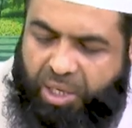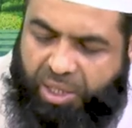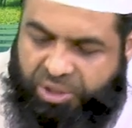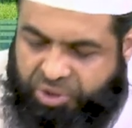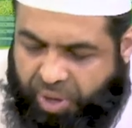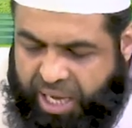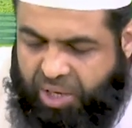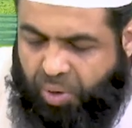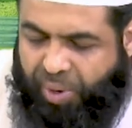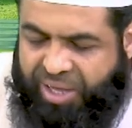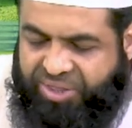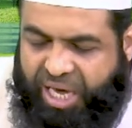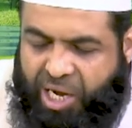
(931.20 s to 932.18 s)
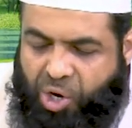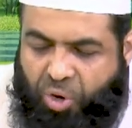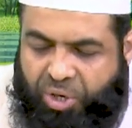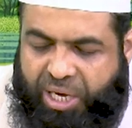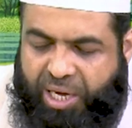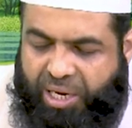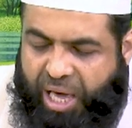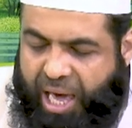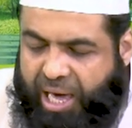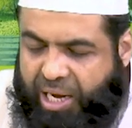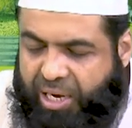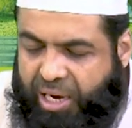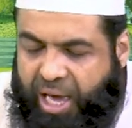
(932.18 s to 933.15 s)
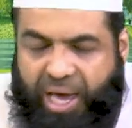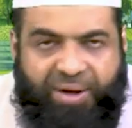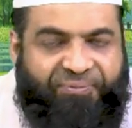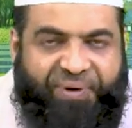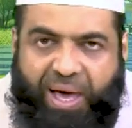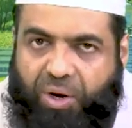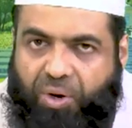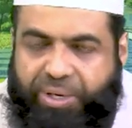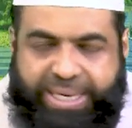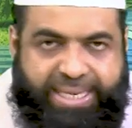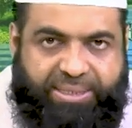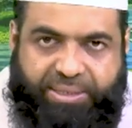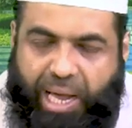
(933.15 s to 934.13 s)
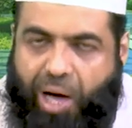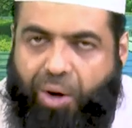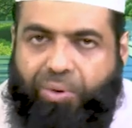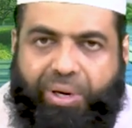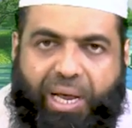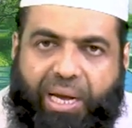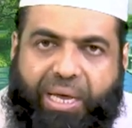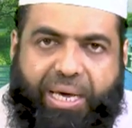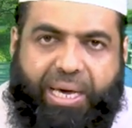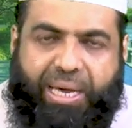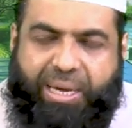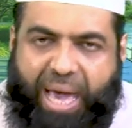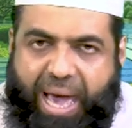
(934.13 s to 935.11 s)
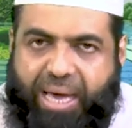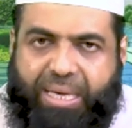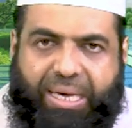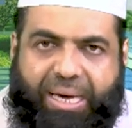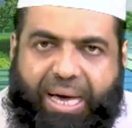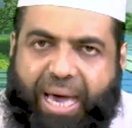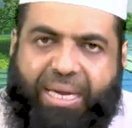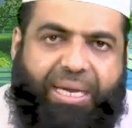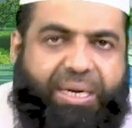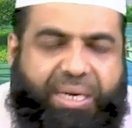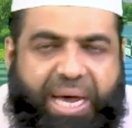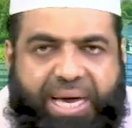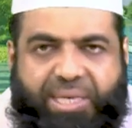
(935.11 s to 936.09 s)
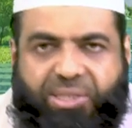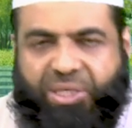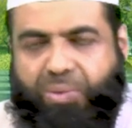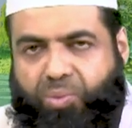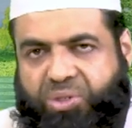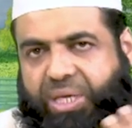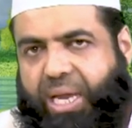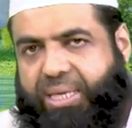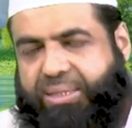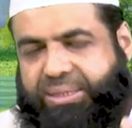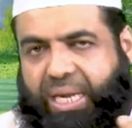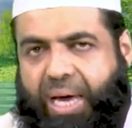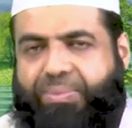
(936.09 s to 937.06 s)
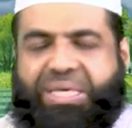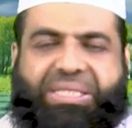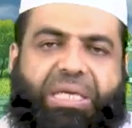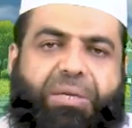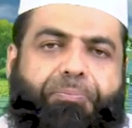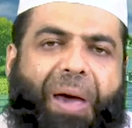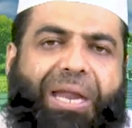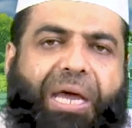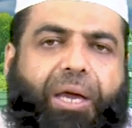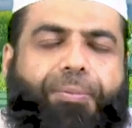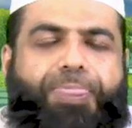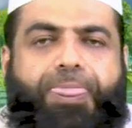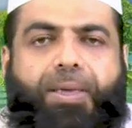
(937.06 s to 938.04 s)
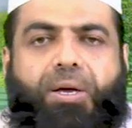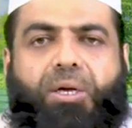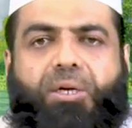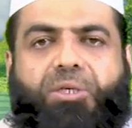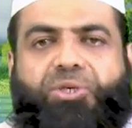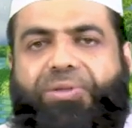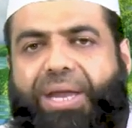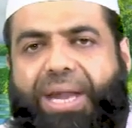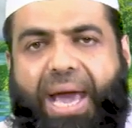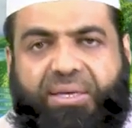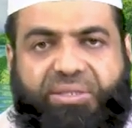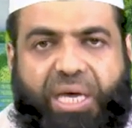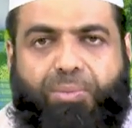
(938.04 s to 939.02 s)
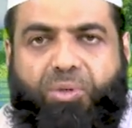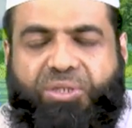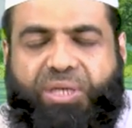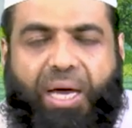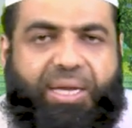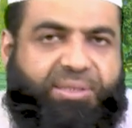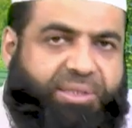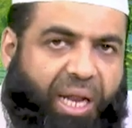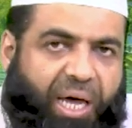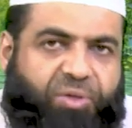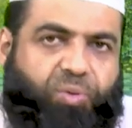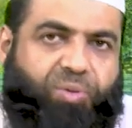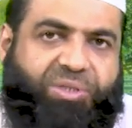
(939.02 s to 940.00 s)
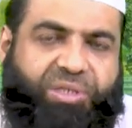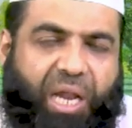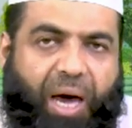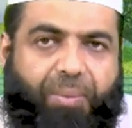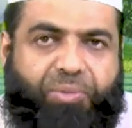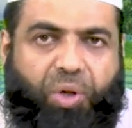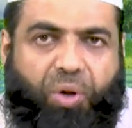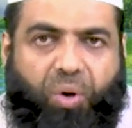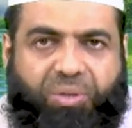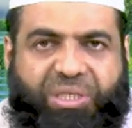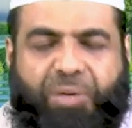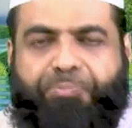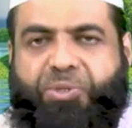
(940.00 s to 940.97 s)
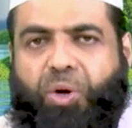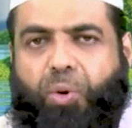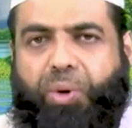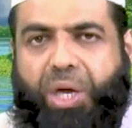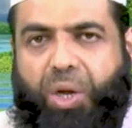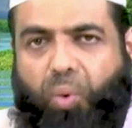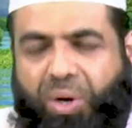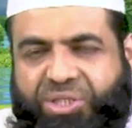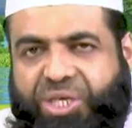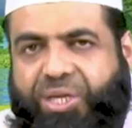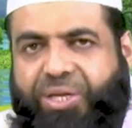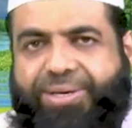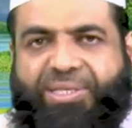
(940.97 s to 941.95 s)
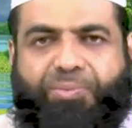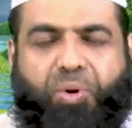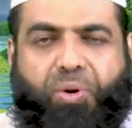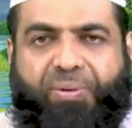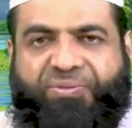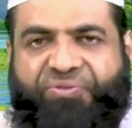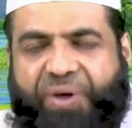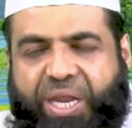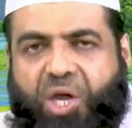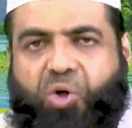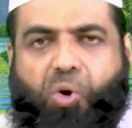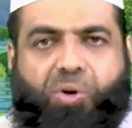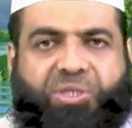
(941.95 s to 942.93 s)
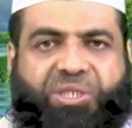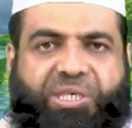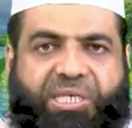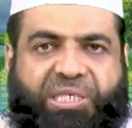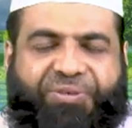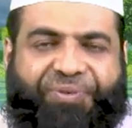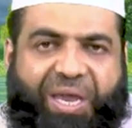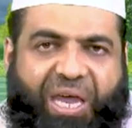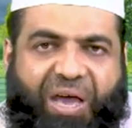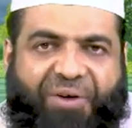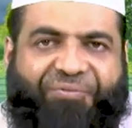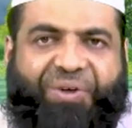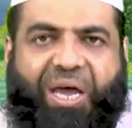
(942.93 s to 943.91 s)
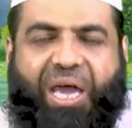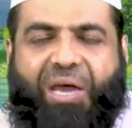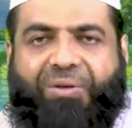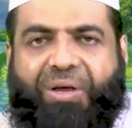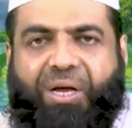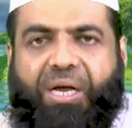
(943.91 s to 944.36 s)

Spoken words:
So anyway, they look in and Pharaoh is now really in anger and in rage. And Musa alayhi salam is in panic. So the next day, Musa alayhi salatu wasalam, you know, tiptoeing, watching his moves, very cautious, very afraid,